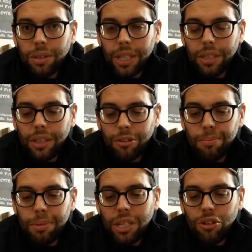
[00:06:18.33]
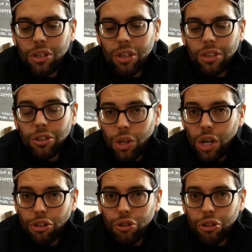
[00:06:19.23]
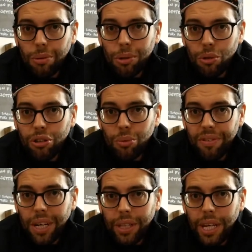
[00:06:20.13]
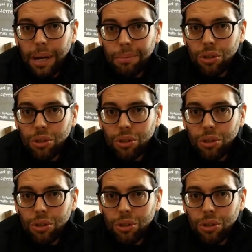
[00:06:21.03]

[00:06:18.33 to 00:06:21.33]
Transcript: that doesn't mean you can't use the computer without the app.